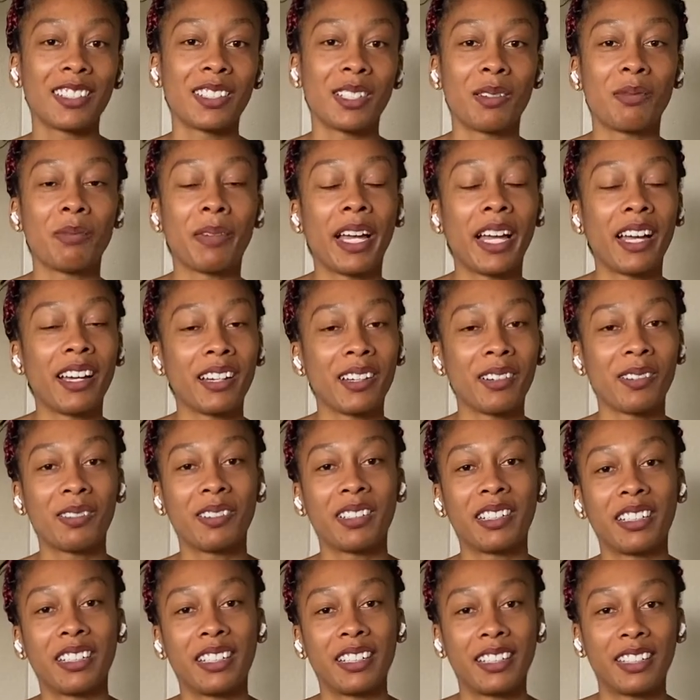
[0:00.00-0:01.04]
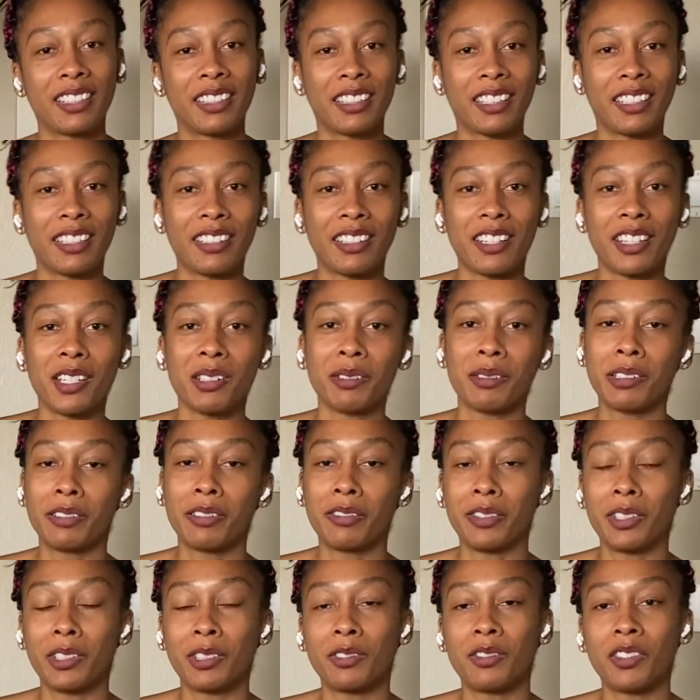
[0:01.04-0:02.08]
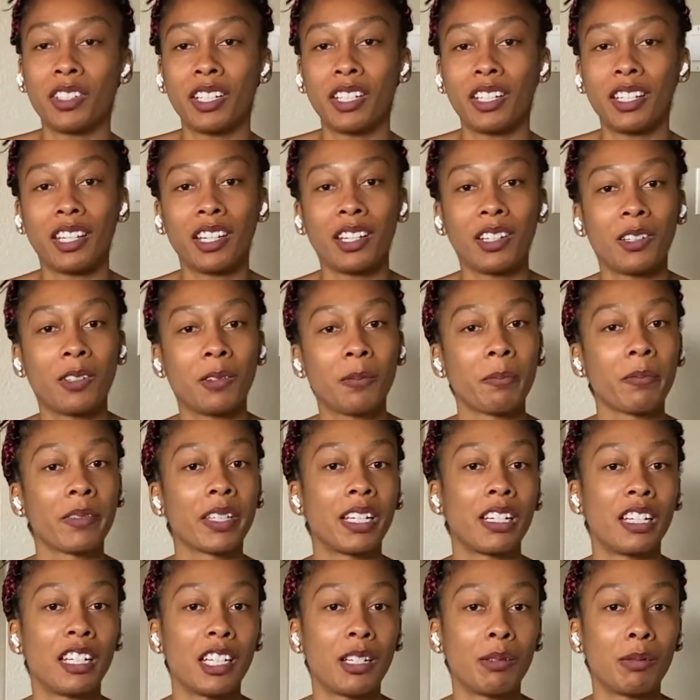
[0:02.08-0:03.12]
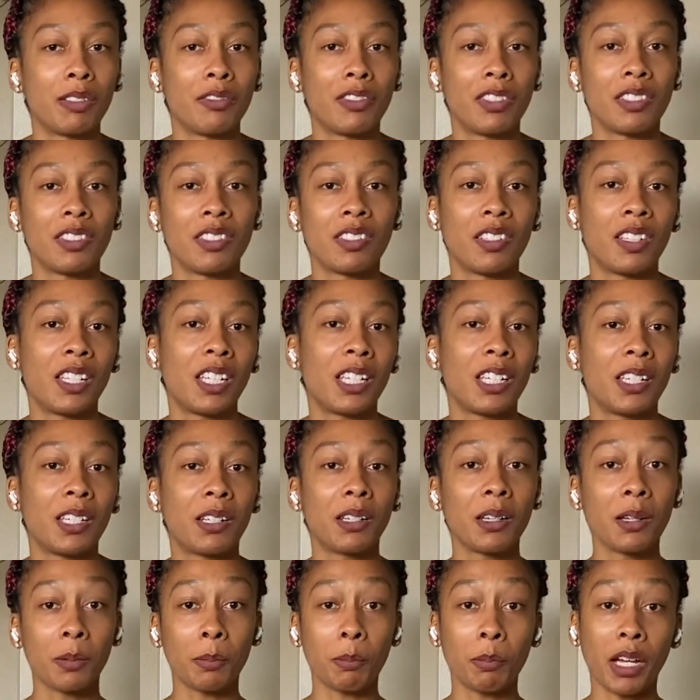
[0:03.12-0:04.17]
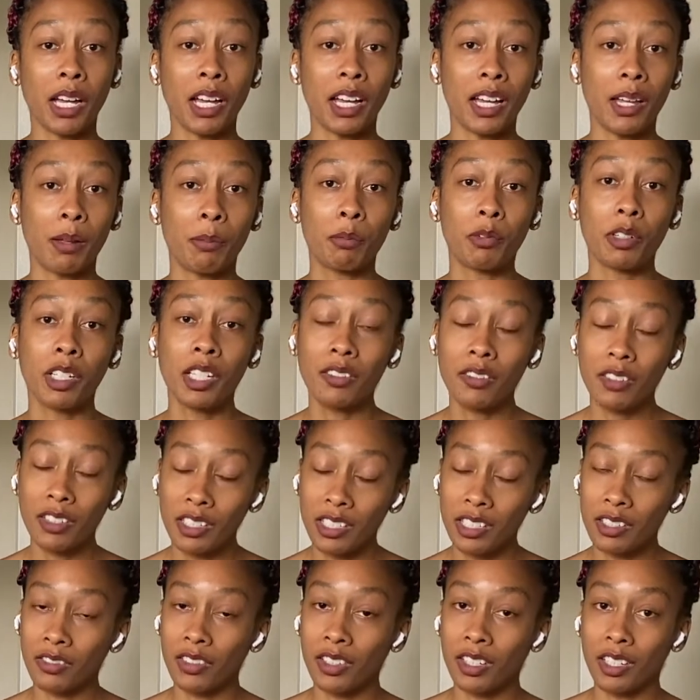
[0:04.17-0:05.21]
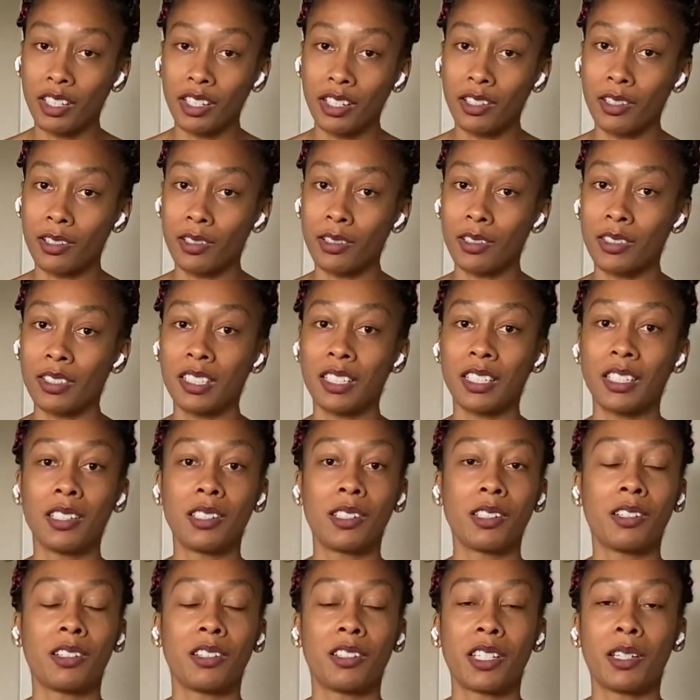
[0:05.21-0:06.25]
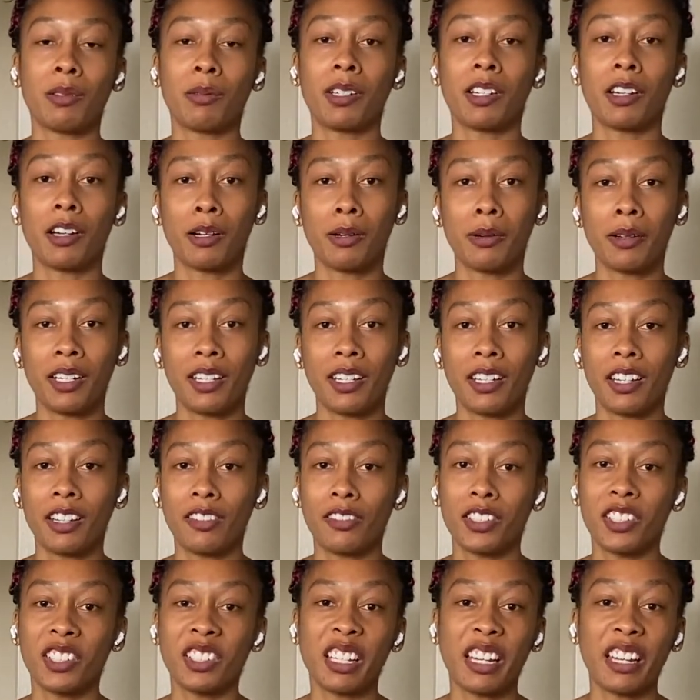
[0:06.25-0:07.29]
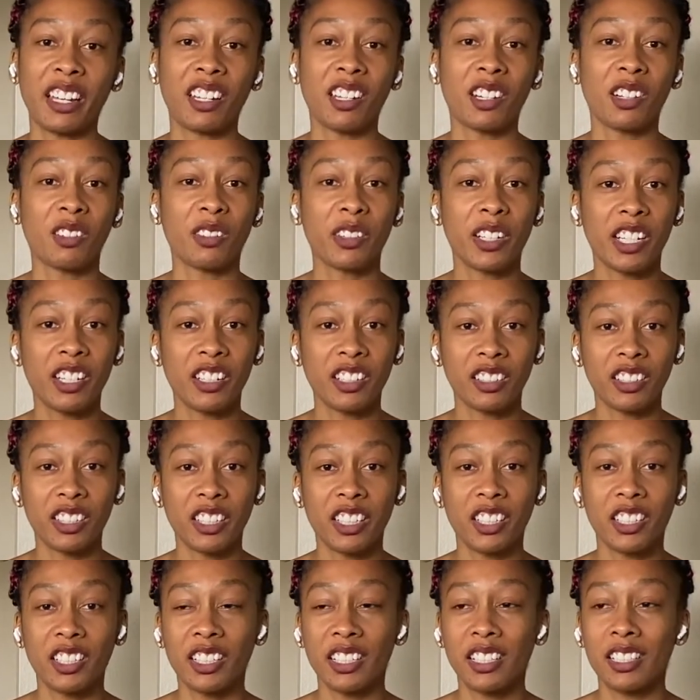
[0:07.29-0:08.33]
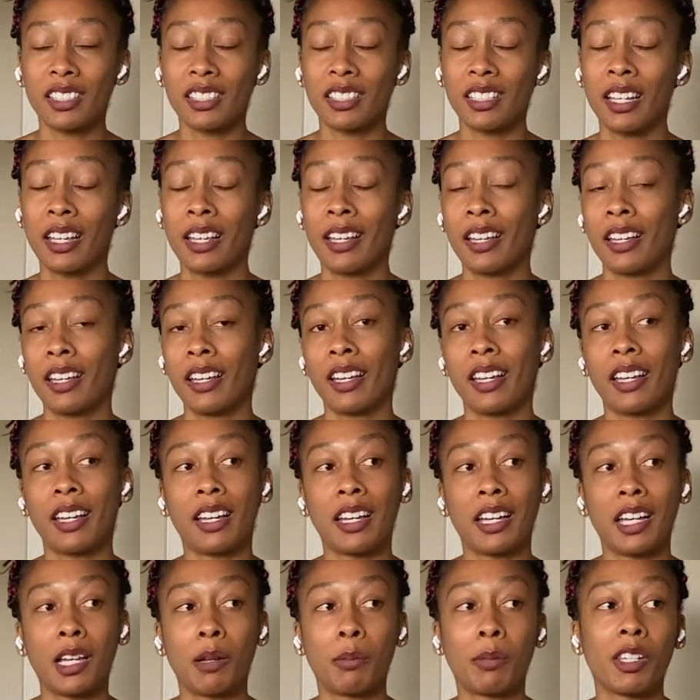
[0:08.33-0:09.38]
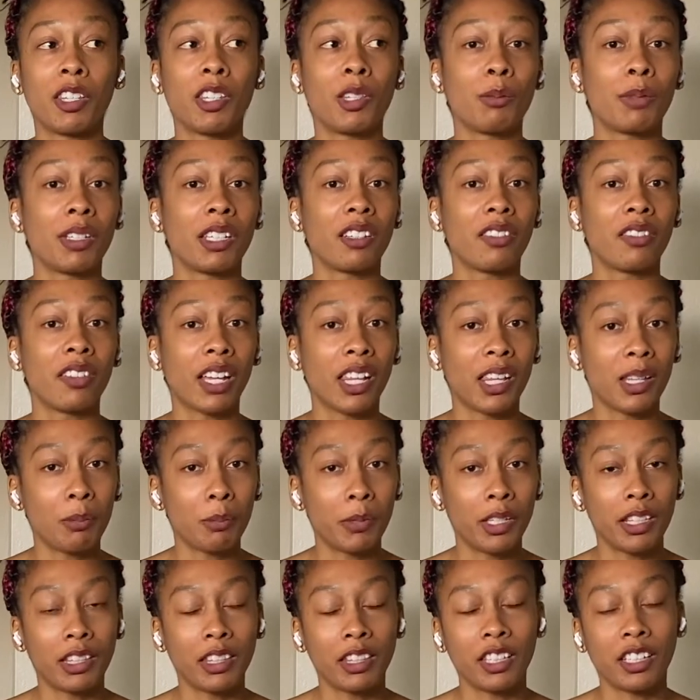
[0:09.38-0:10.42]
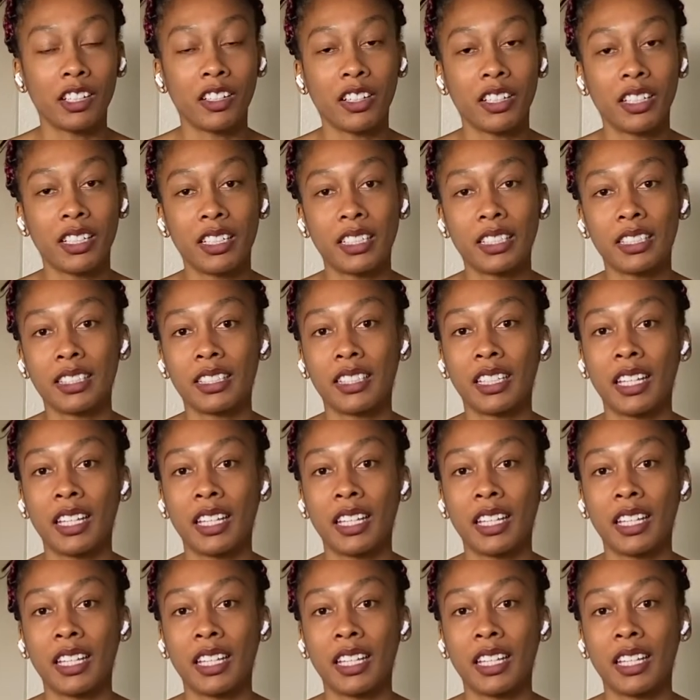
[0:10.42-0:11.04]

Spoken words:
I'm back with another review video. If you've seen my previous videos, then you know that we already covered like career theorists and human development theorists.